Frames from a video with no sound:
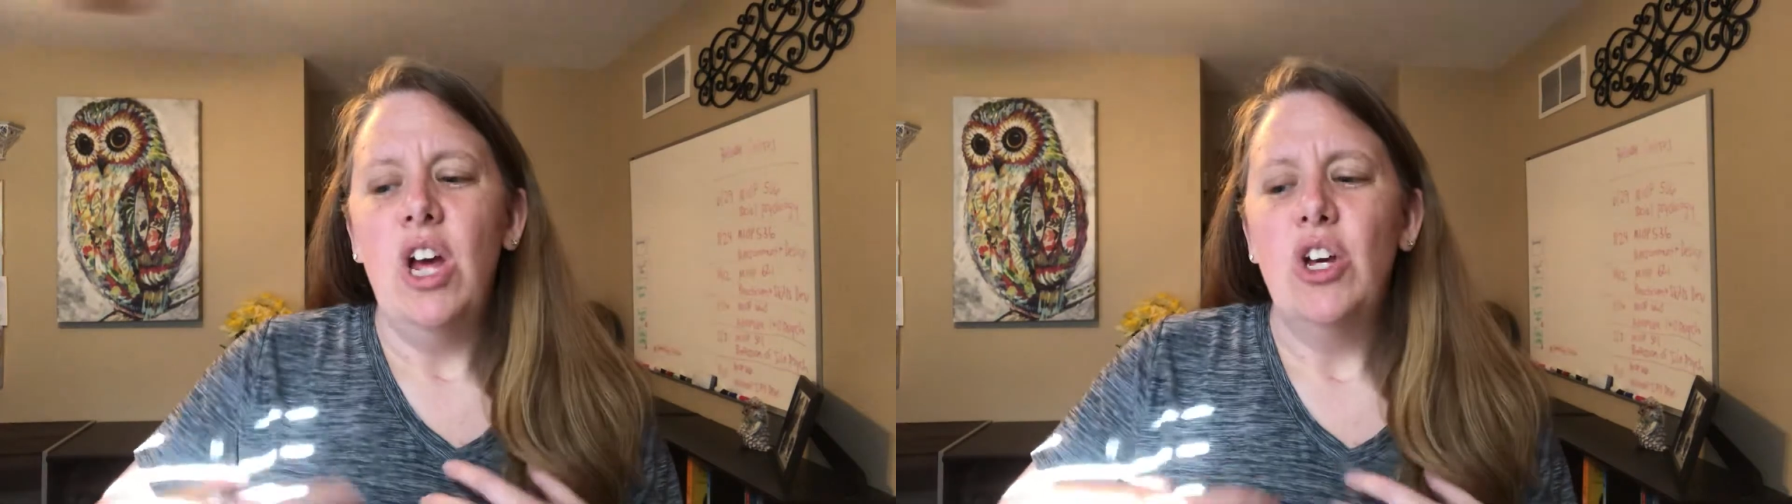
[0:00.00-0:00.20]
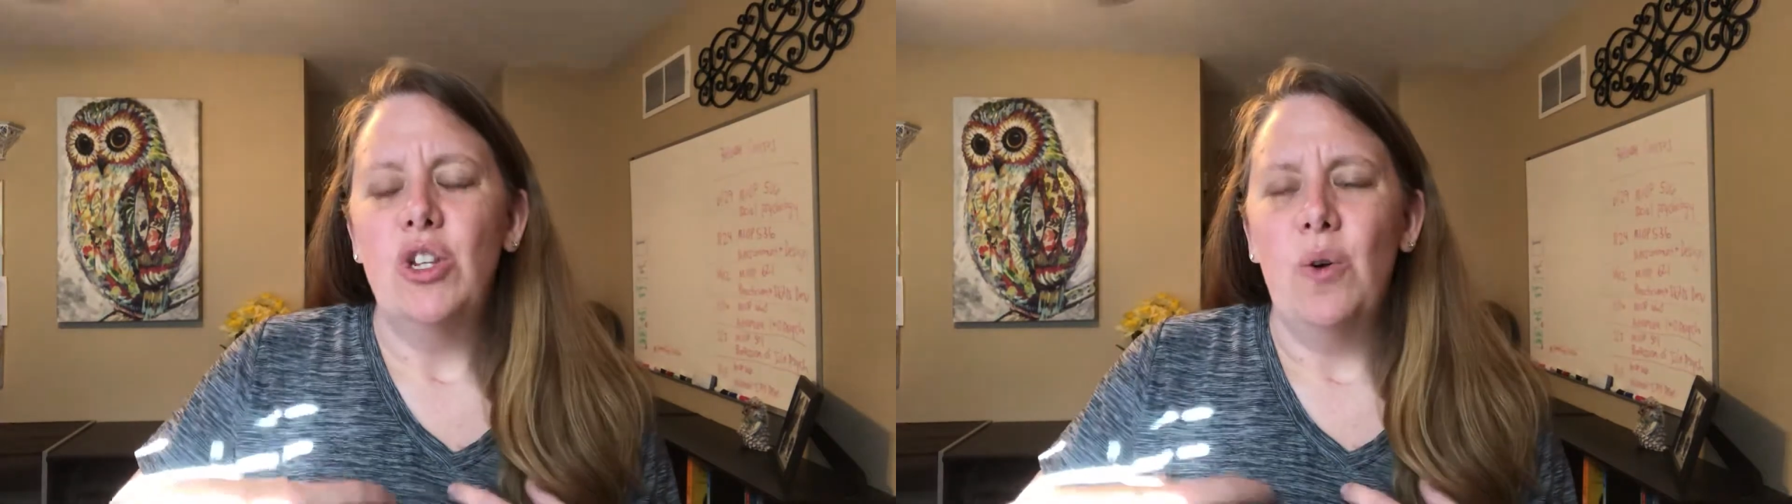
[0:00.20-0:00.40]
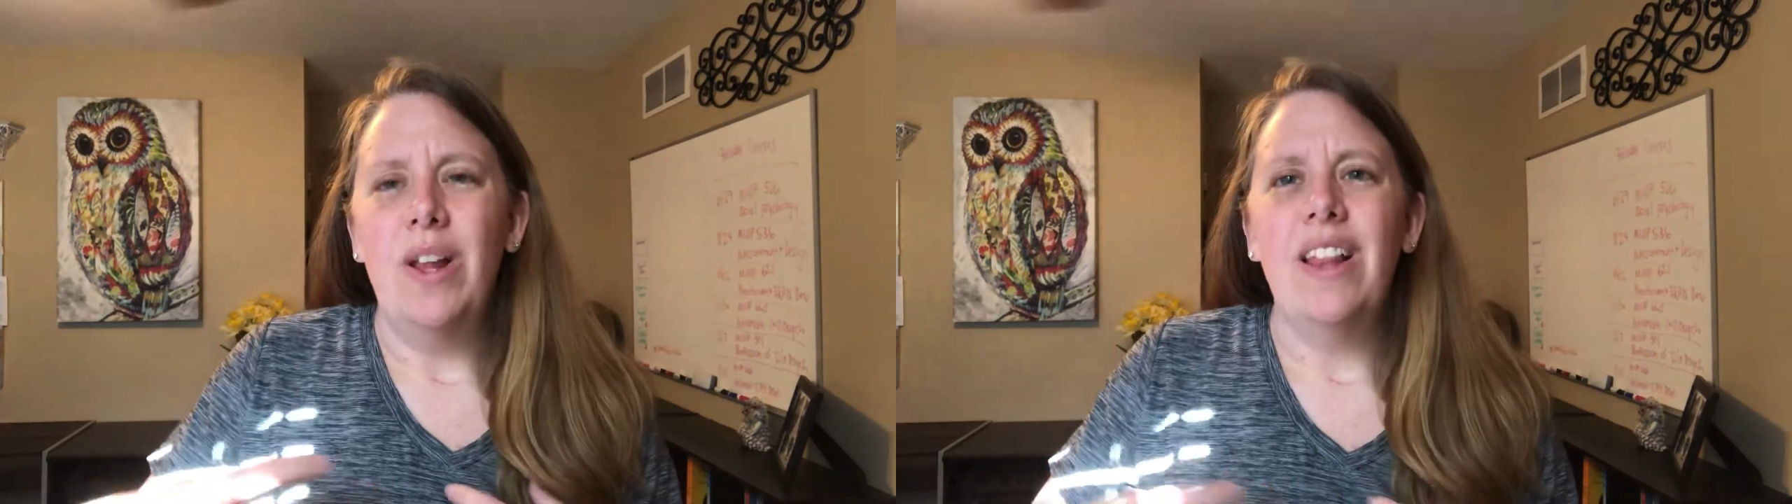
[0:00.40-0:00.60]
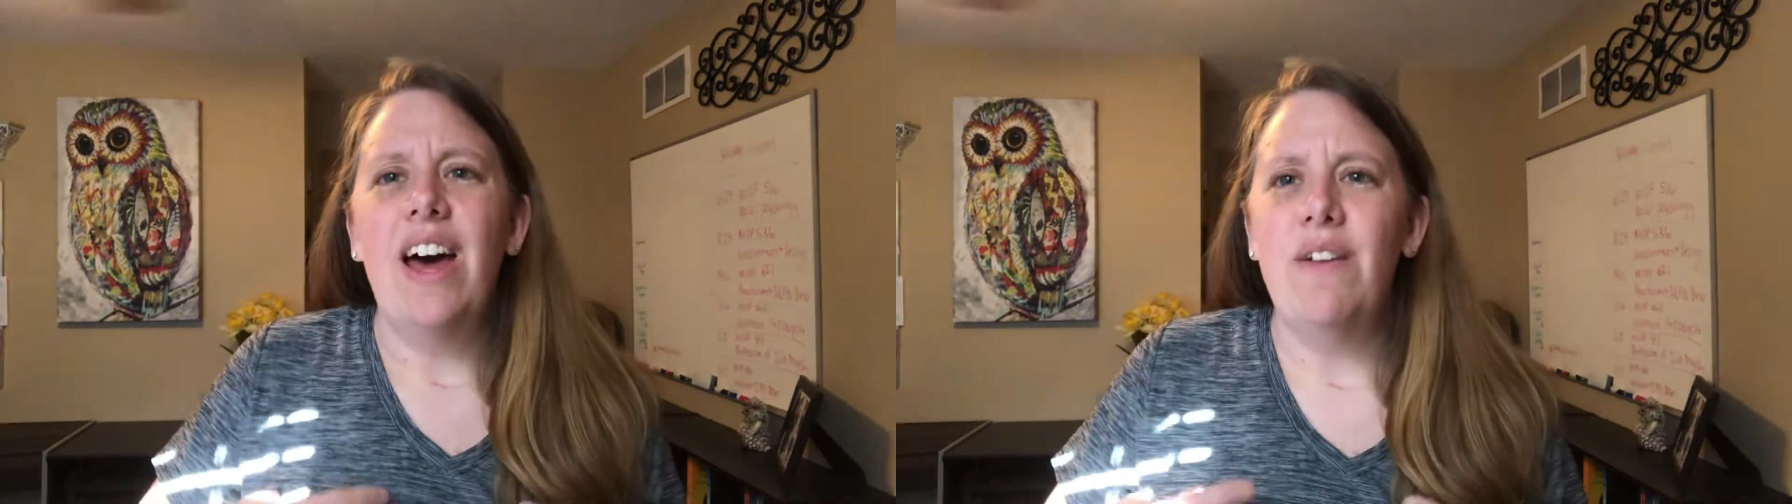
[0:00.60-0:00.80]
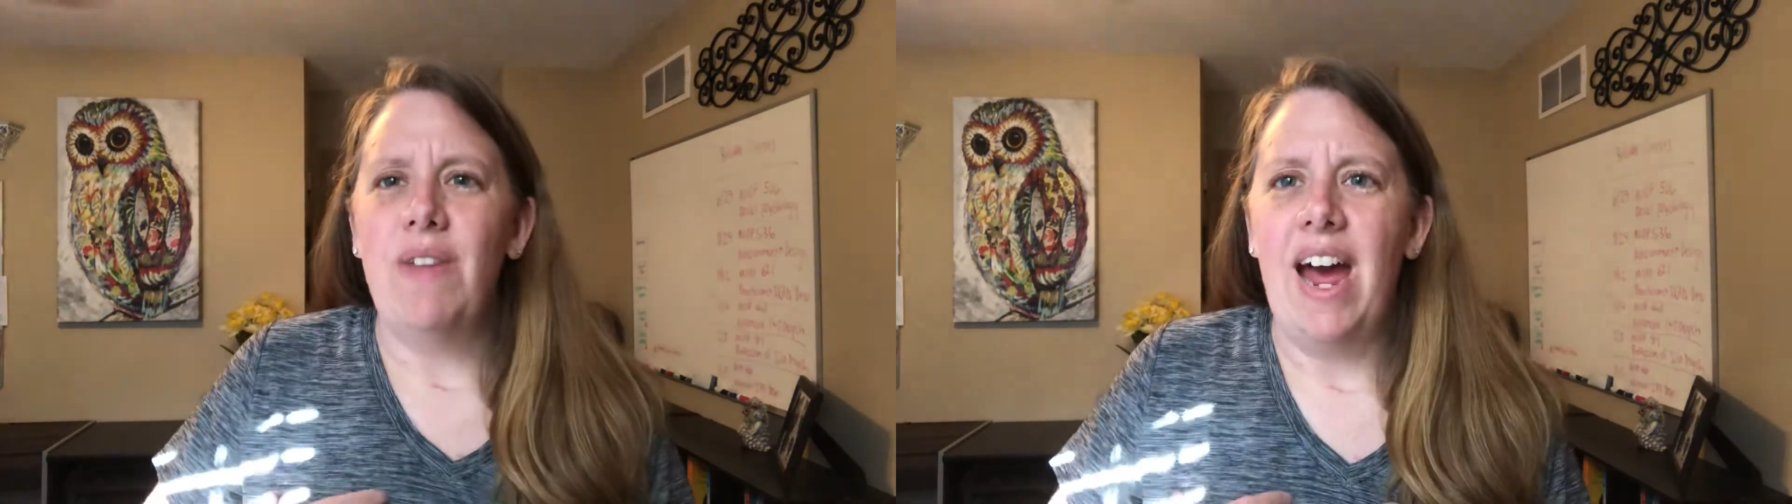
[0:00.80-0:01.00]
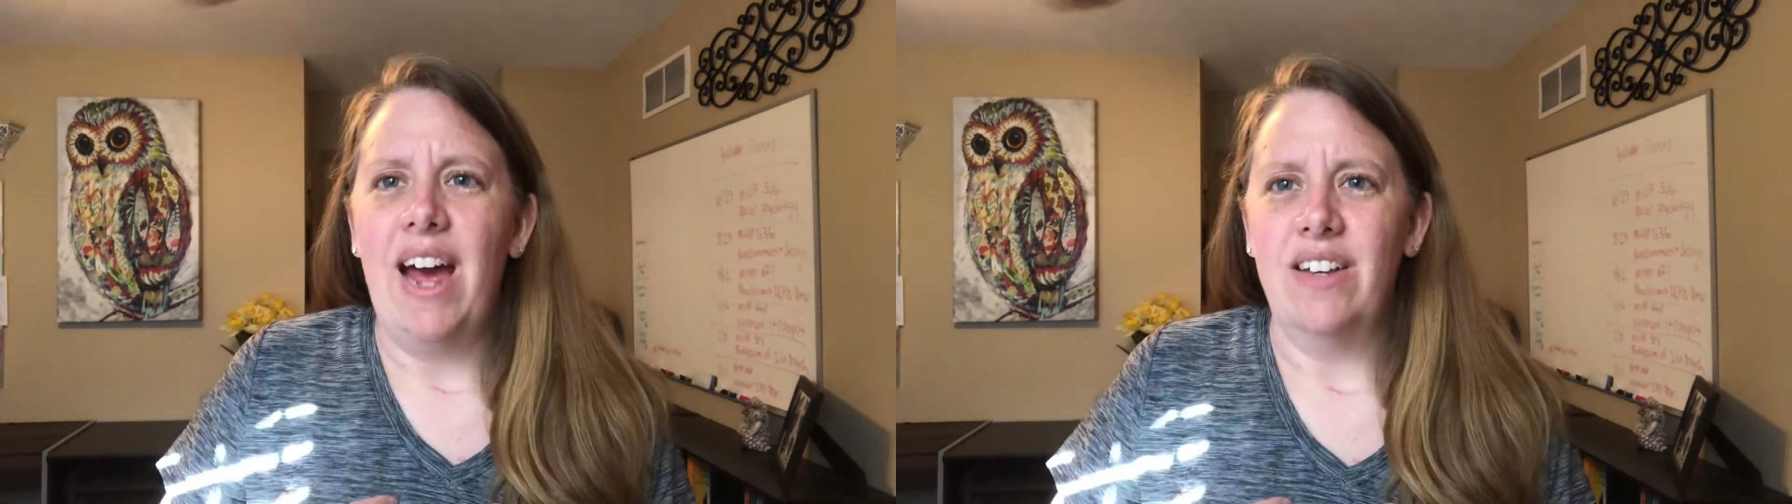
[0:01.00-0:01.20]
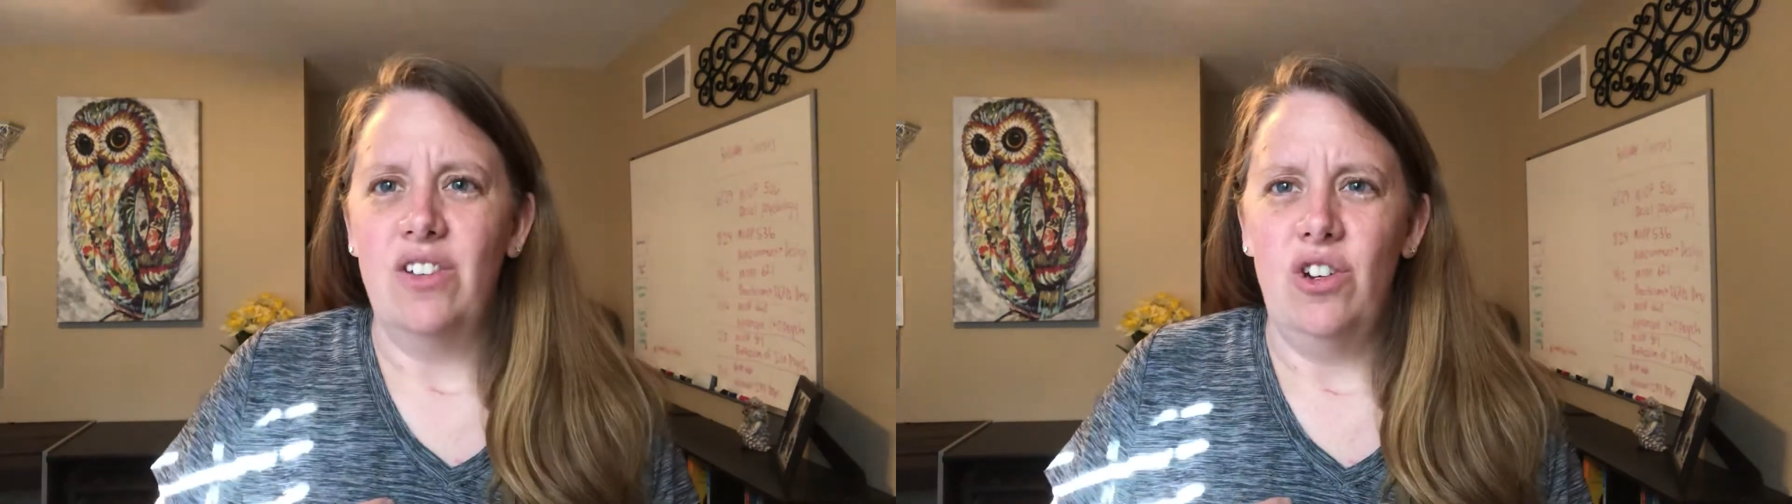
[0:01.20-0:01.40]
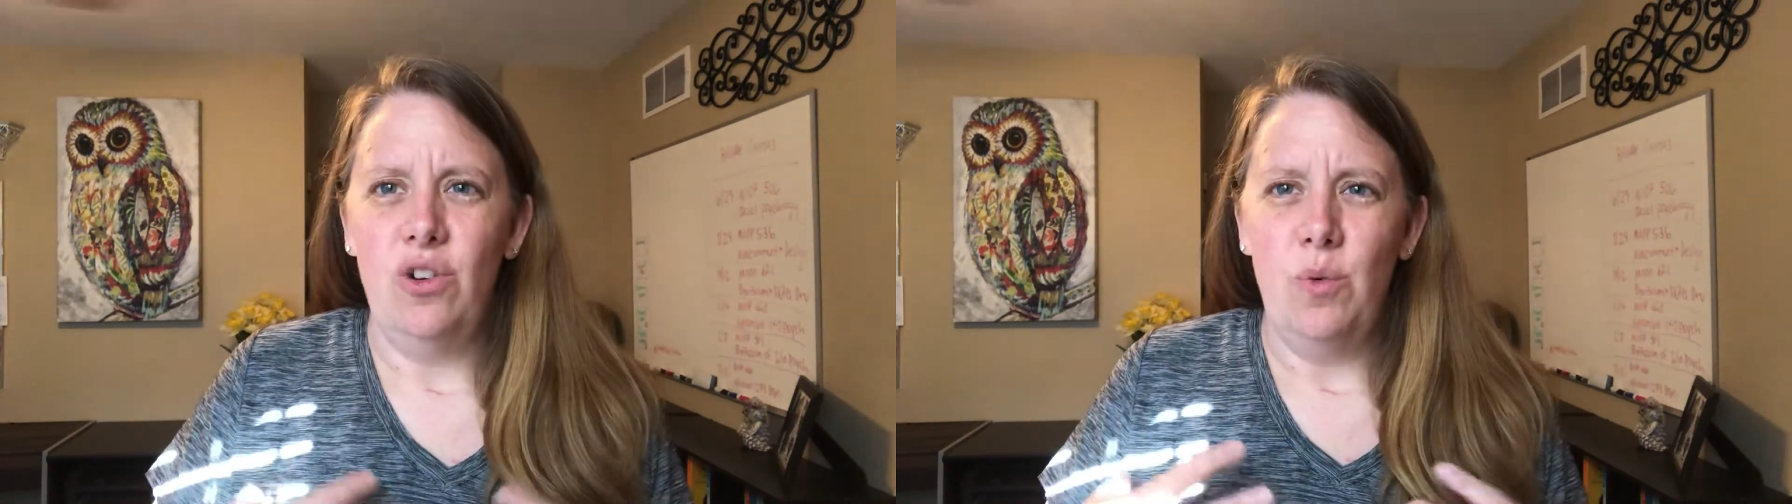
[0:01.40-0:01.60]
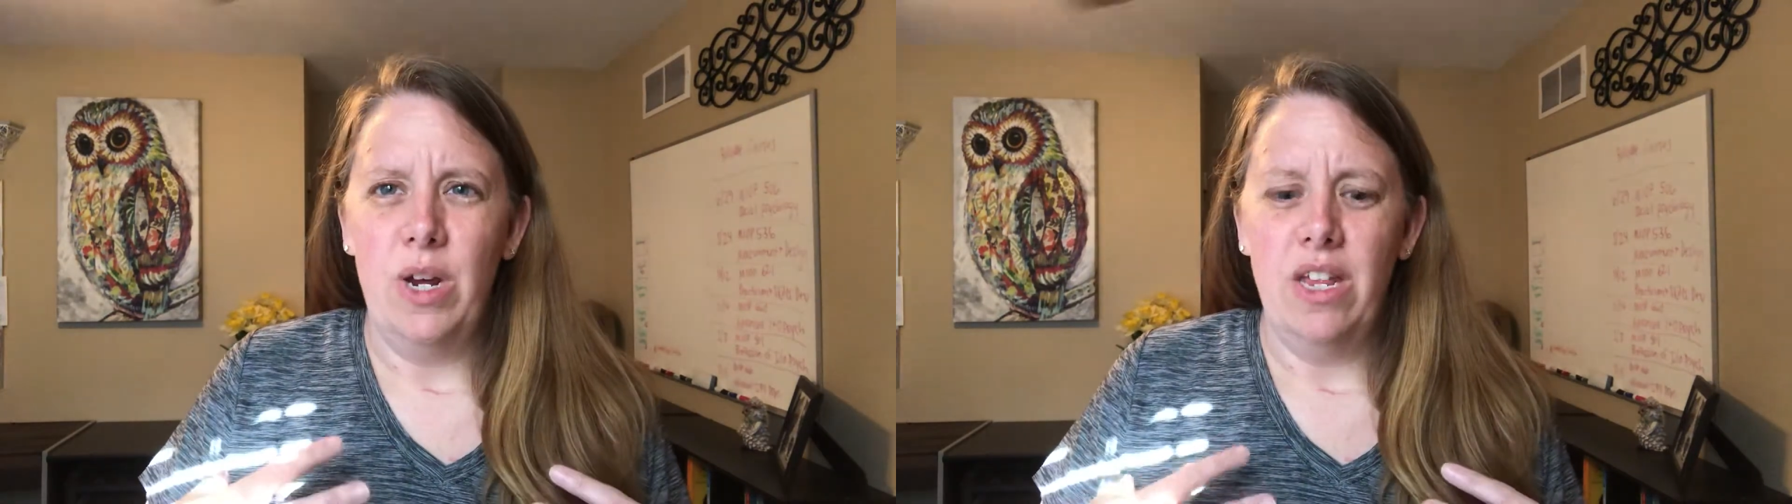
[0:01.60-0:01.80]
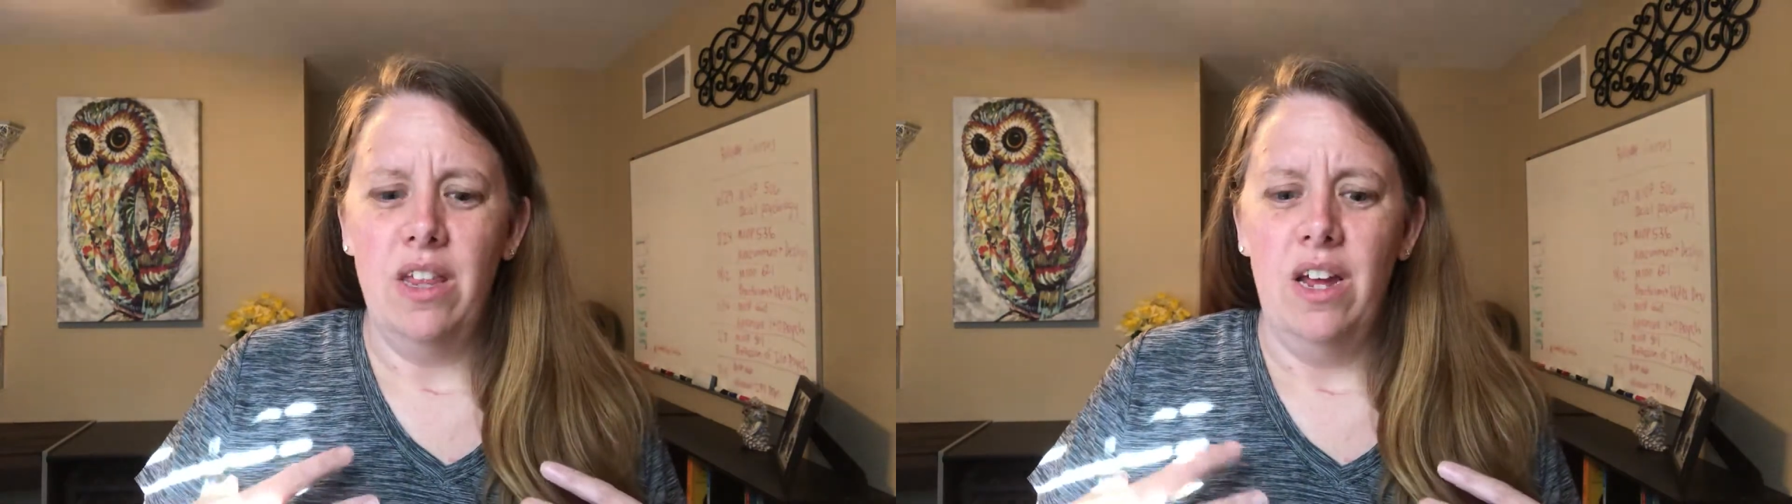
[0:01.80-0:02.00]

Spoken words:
So a lot of that has to do with